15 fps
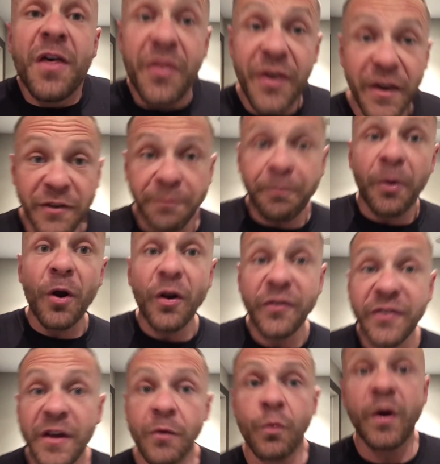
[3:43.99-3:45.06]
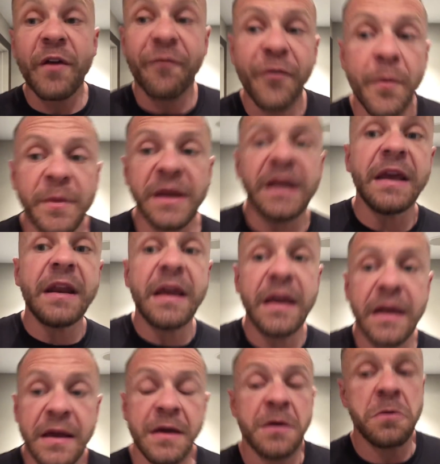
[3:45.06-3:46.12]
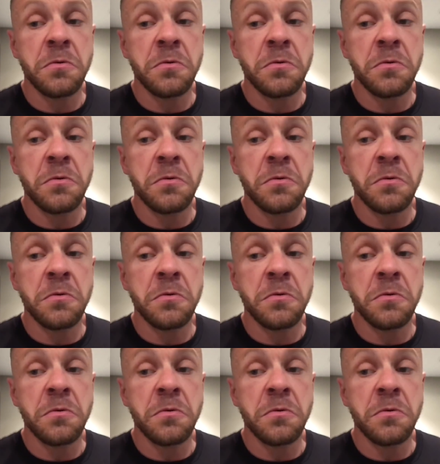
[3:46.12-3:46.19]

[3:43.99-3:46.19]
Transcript: this person went from eating